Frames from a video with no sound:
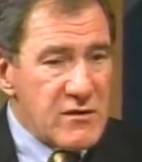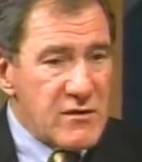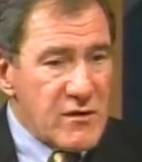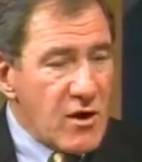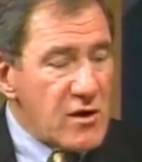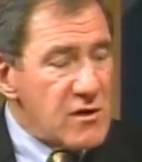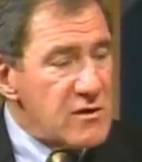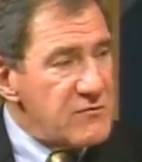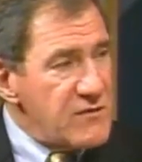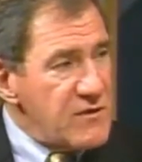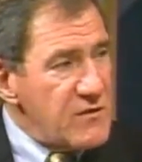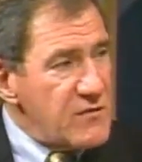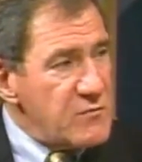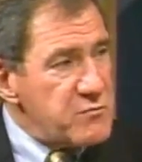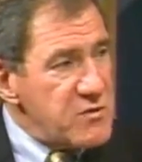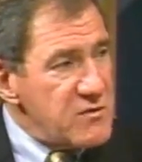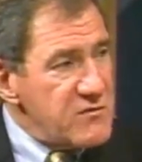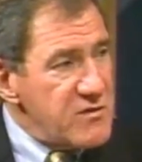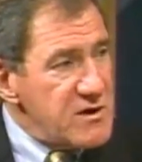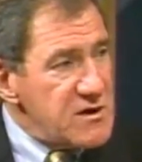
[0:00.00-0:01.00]
that all of these
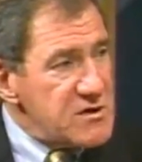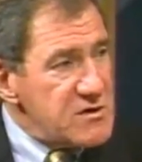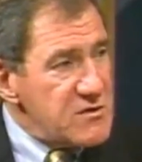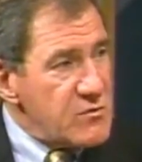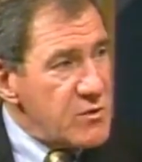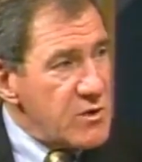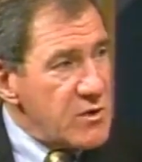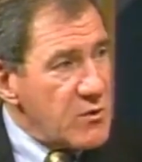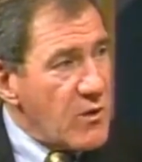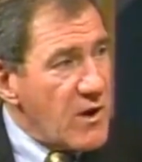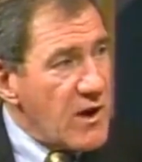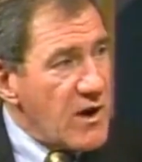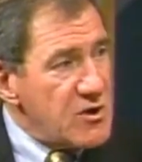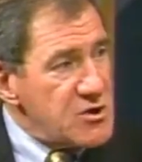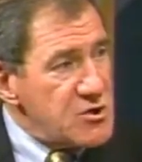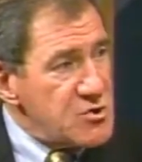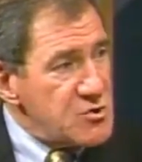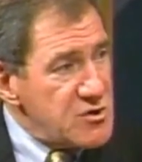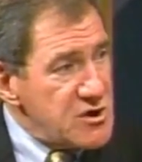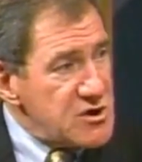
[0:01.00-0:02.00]
provisions
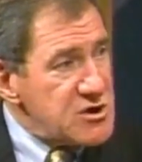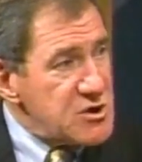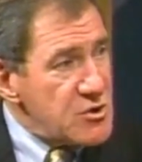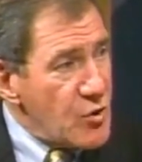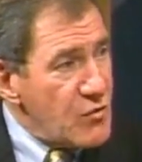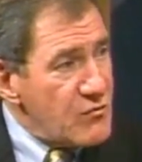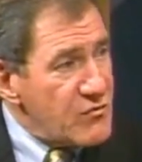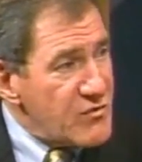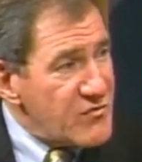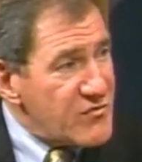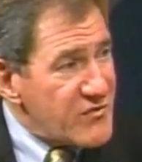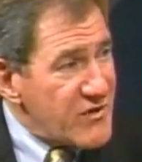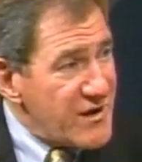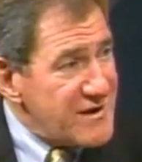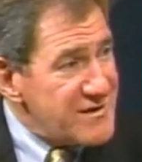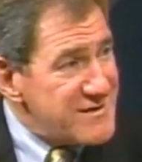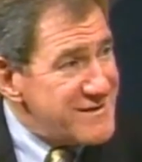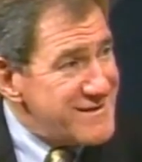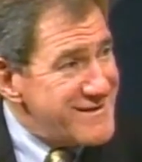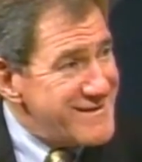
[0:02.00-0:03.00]
require judicial
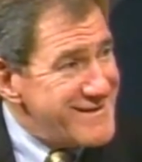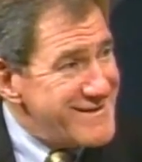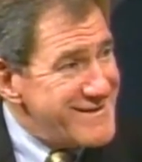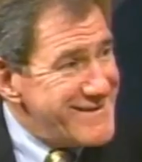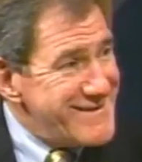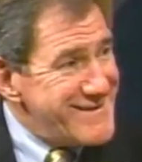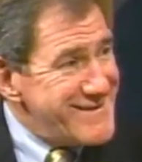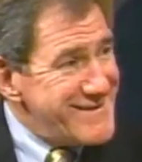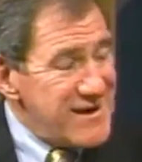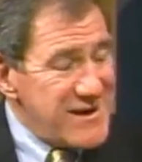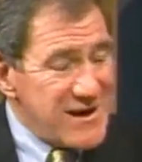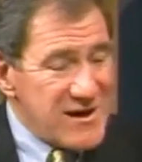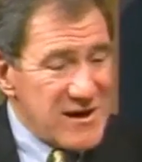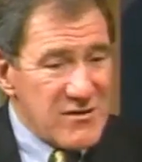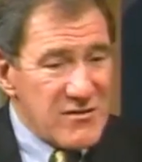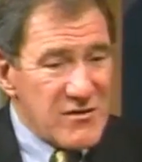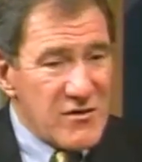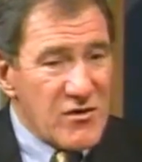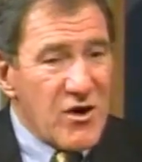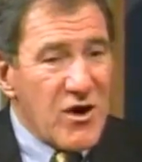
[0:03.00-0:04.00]
oversight,
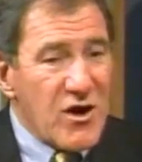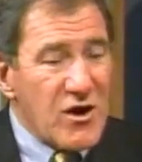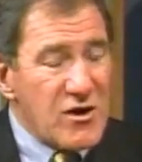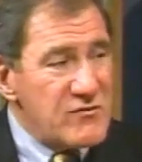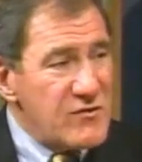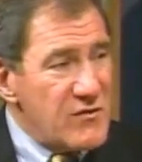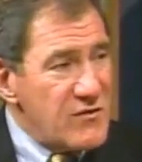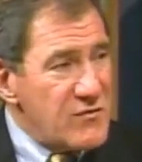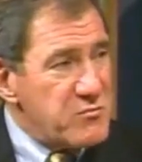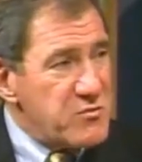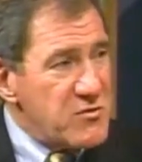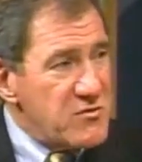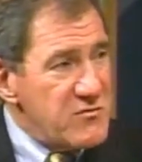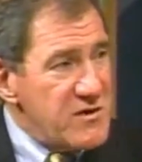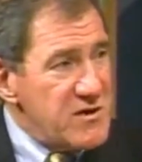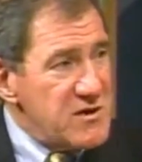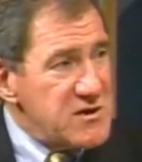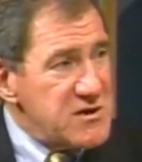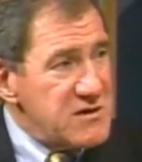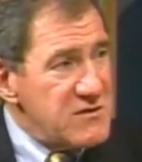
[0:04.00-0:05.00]
and that all of these
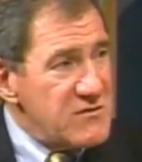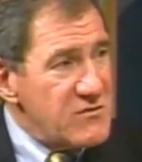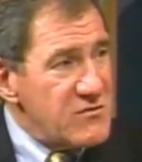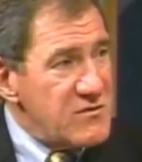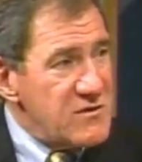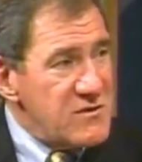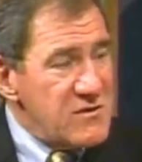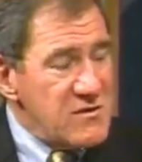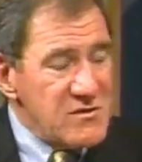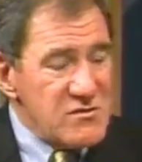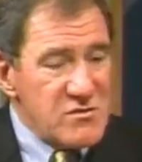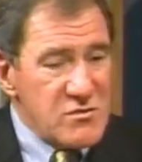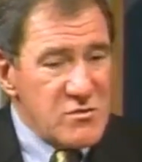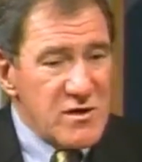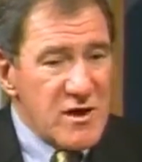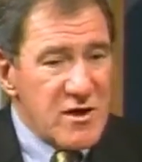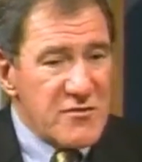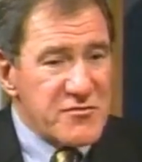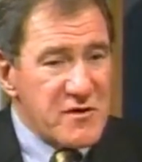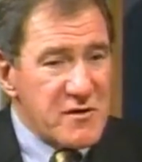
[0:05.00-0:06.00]
provisions
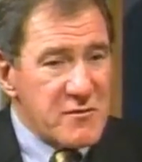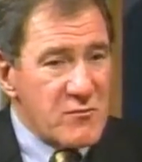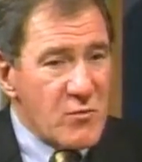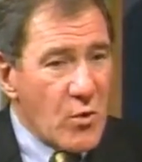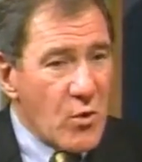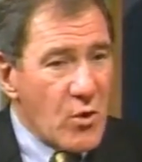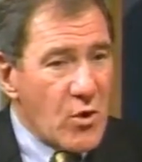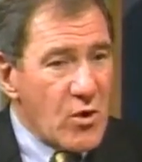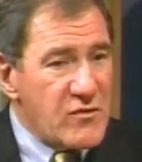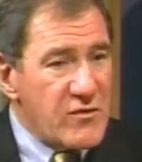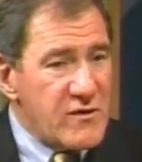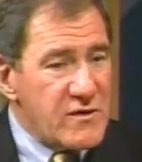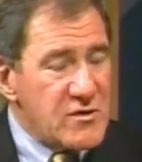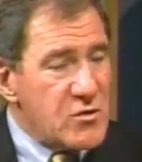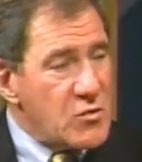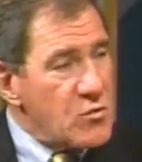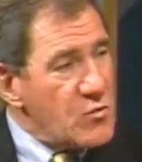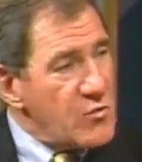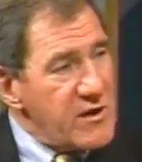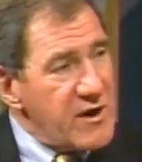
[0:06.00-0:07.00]
do nothing more
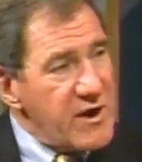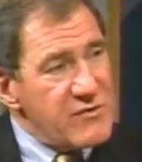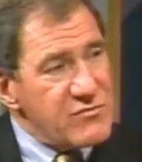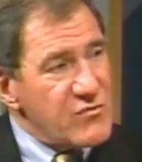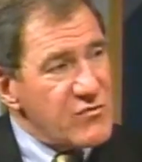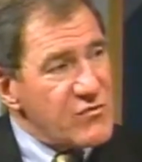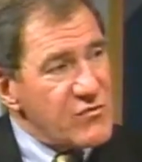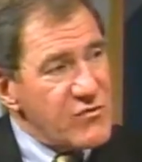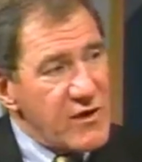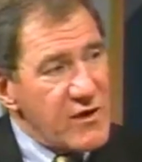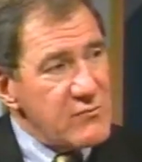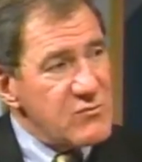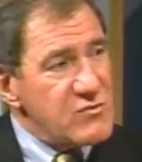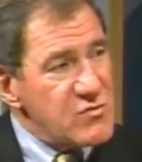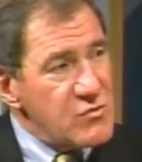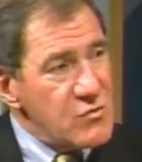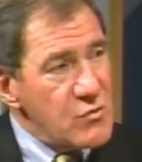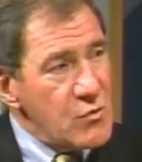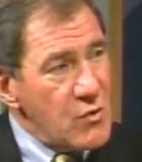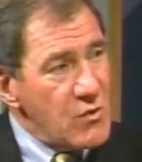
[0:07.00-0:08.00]
than create the same
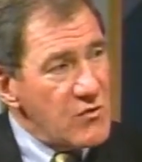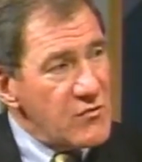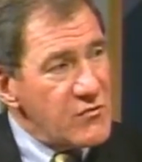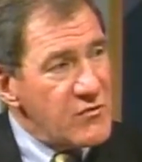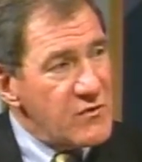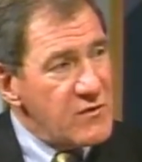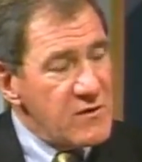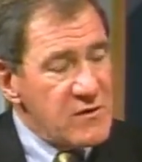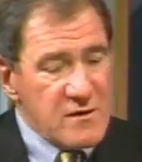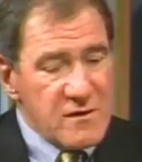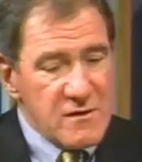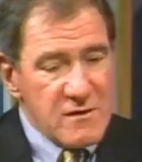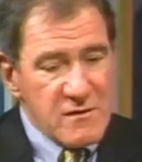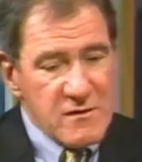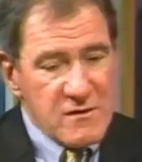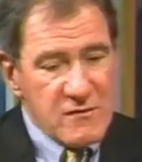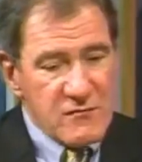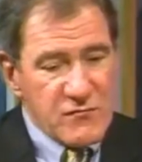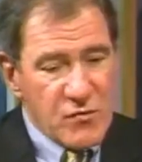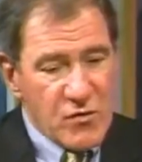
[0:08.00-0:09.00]
tools
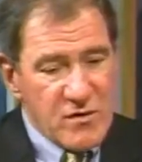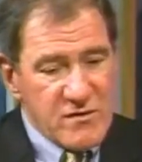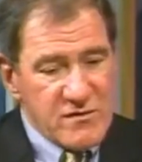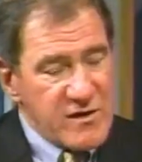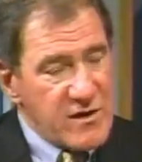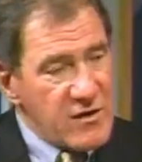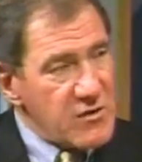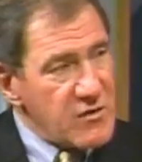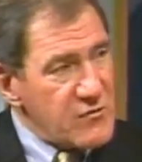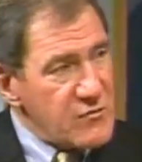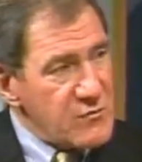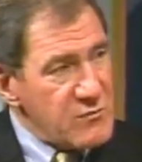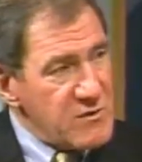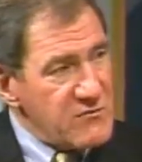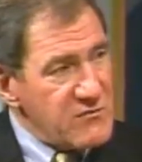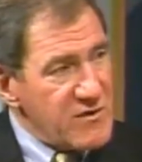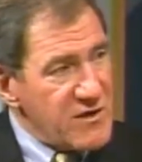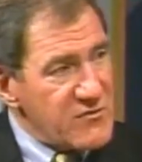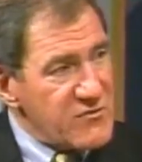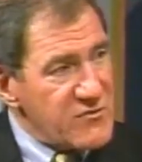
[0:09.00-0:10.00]
for a terrorism
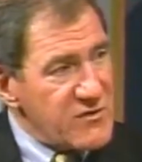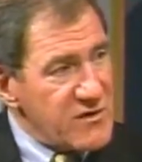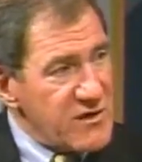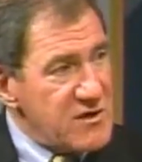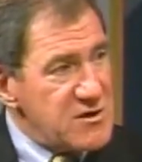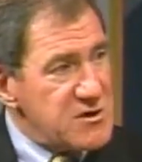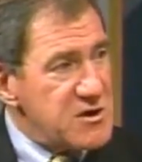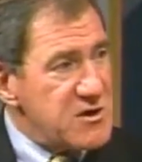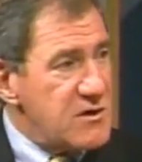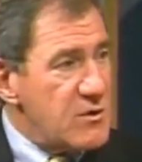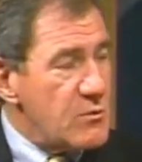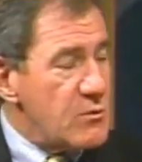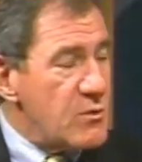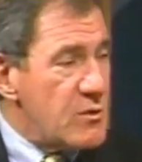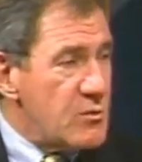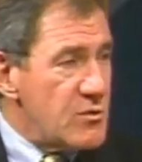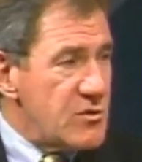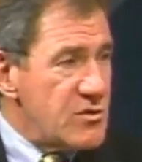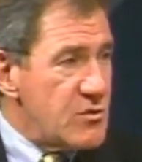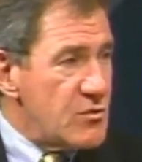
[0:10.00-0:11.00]
investigation that
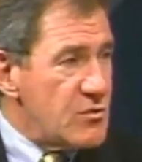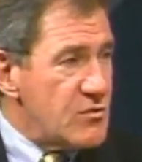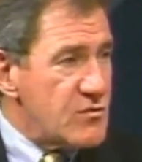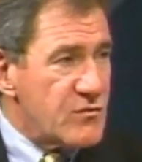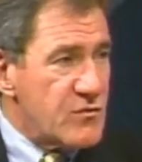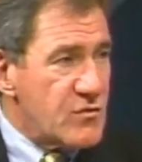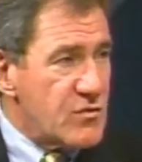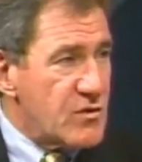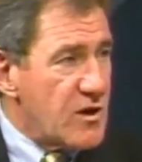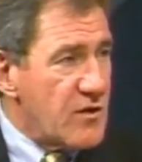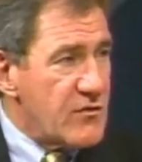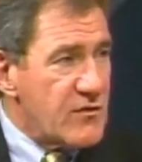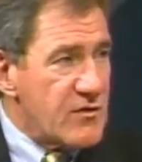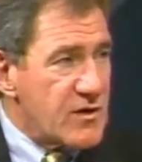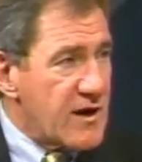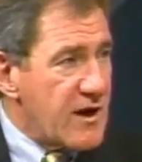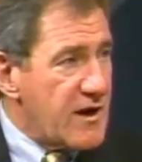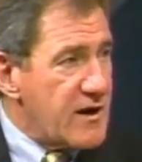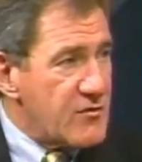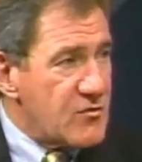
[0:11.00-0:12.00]
we would use for
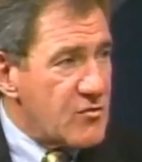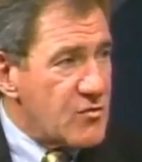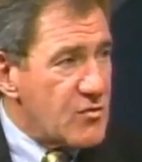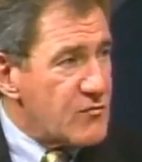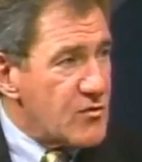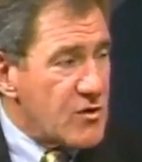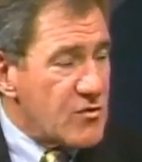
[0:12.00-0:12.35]
other kind of